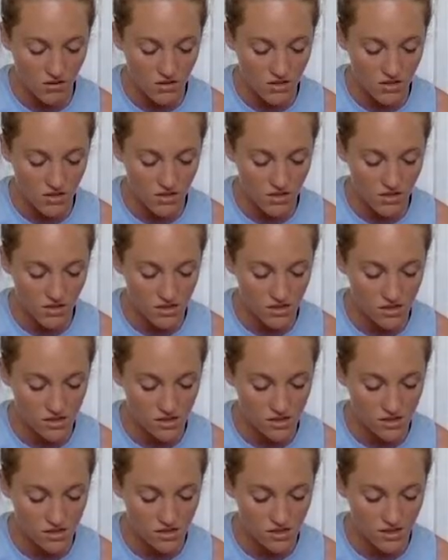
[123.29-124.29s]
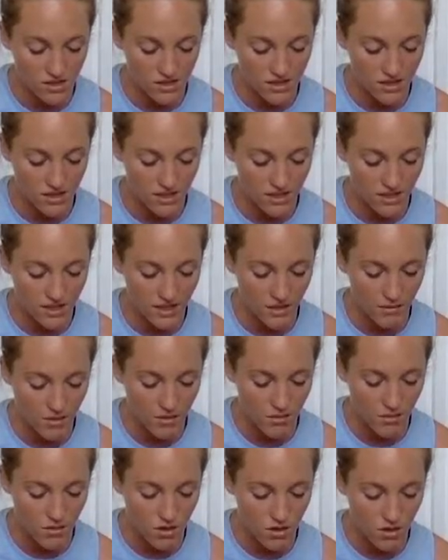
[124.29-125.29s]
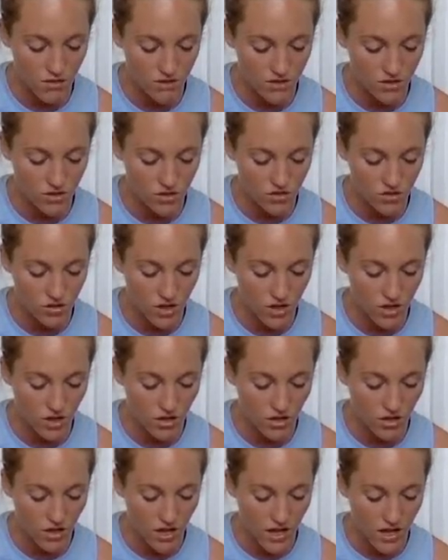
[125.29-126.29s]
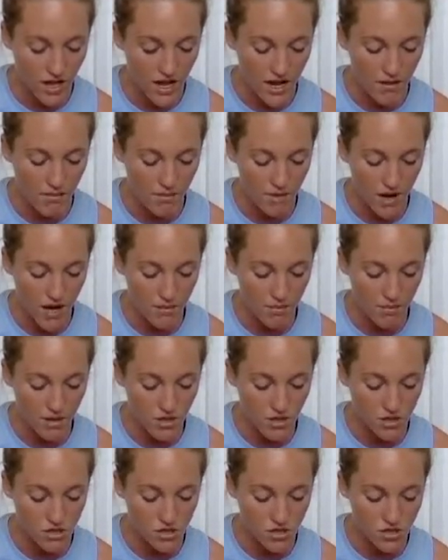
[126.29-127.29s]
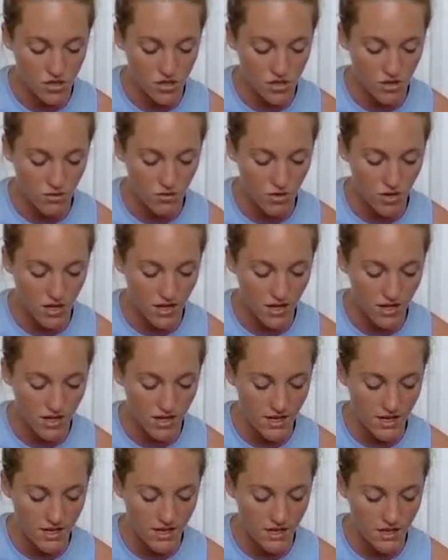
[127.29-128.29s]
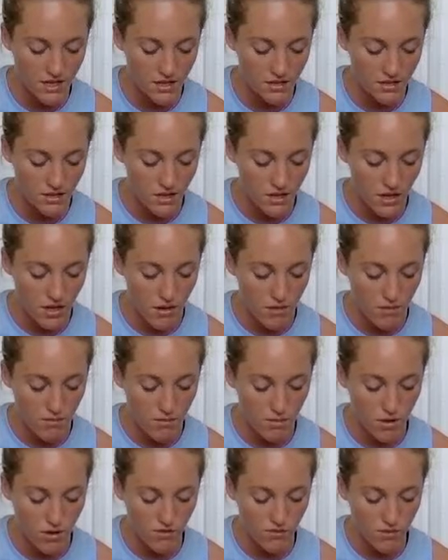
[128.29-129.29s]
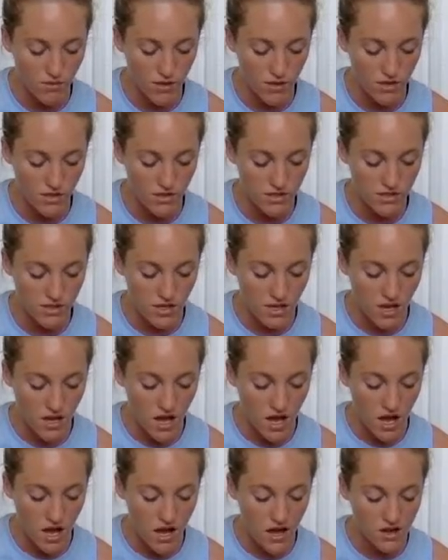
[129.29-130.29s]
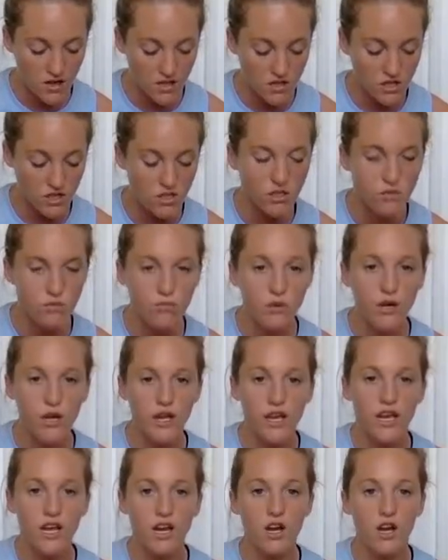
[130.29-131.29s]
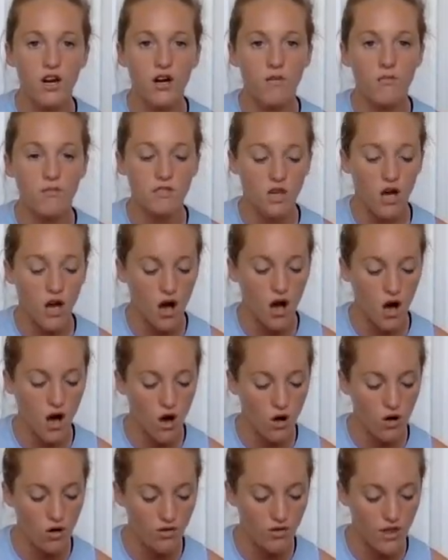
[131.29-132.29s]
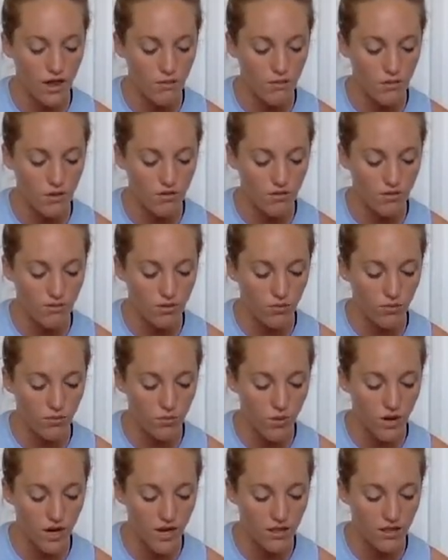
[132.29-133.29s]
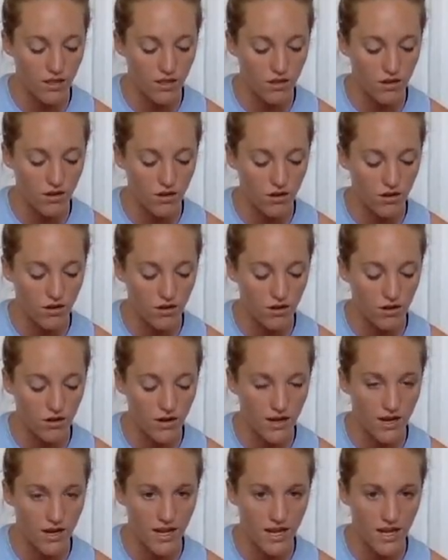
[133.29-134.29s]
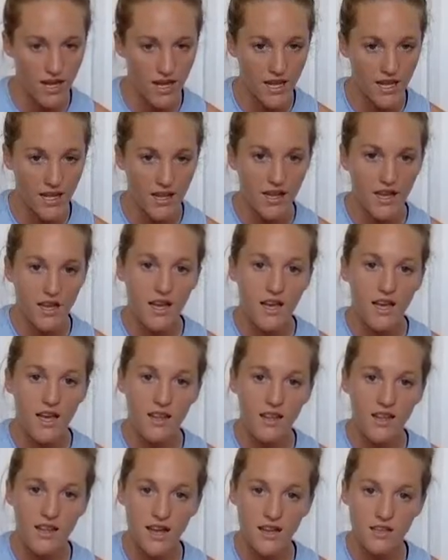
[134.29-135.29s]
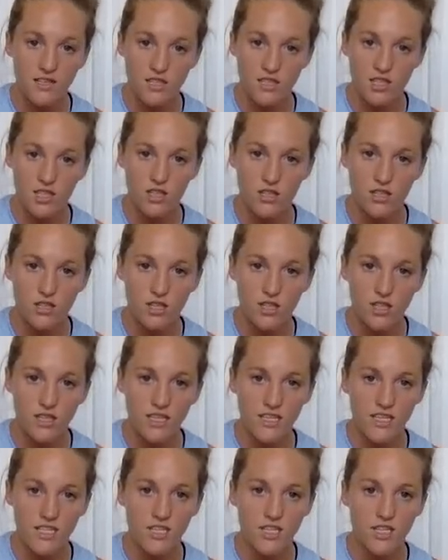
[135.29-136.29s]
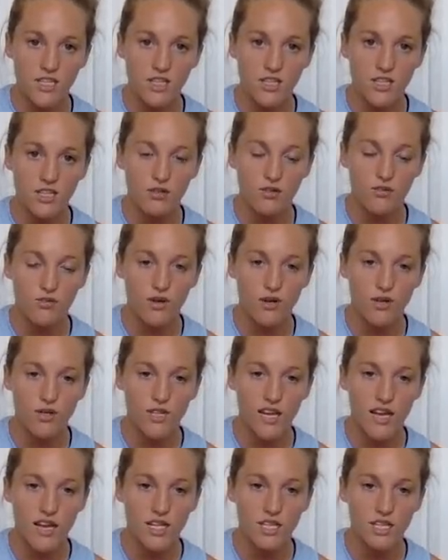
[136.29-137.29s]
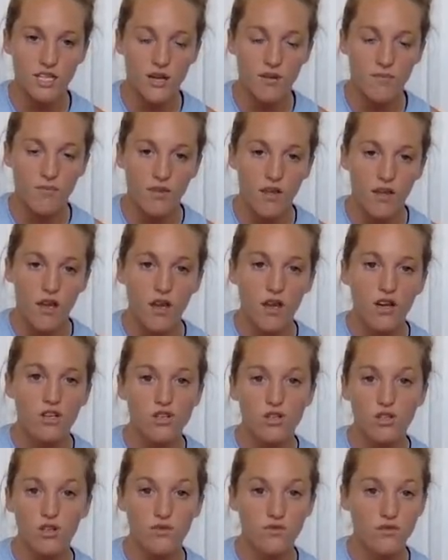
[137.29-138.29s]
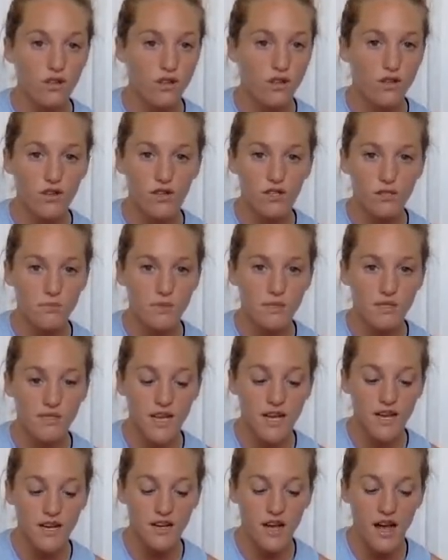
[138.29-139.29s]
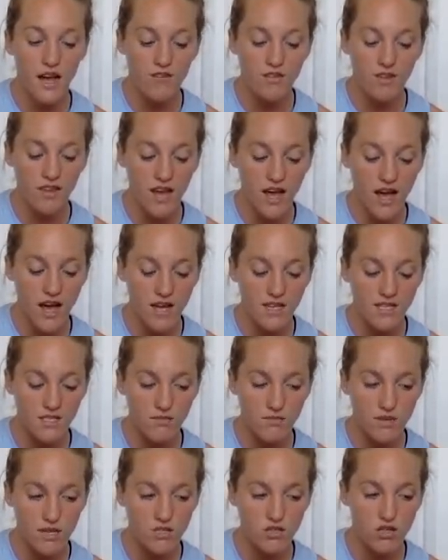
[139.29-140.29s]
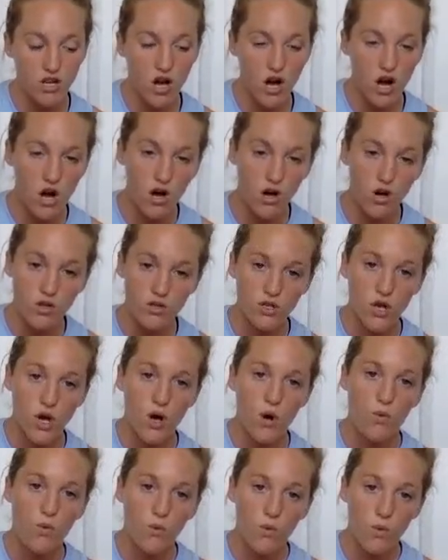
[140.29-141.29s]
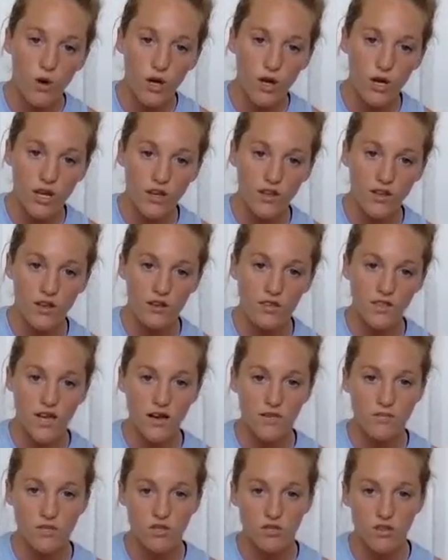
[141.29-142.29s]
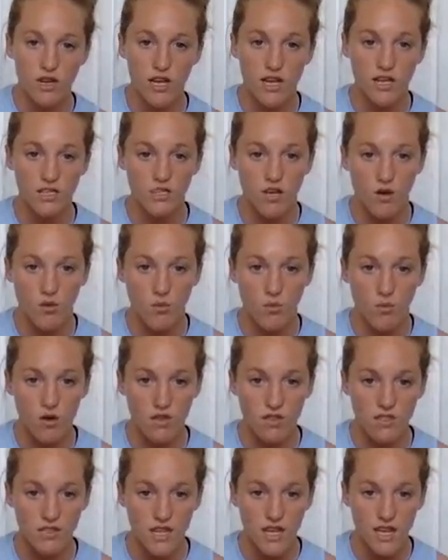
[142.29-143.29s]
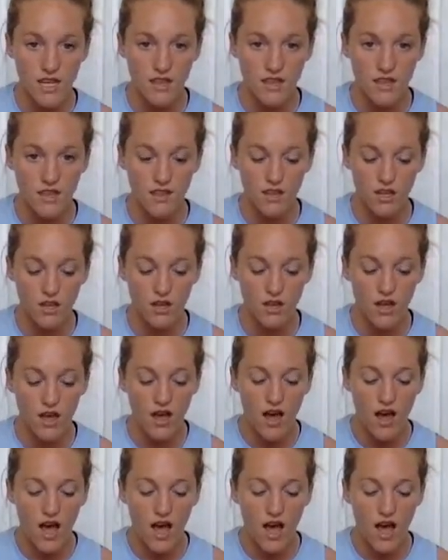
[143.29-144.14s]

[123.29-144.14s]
It's a little bit more of a struggle. It might be you just do a little movements and just working up to hold that movement with your knee in the external or internal rotation, just for 30%, having that isometric hold, working those hamstrings on one side then the other.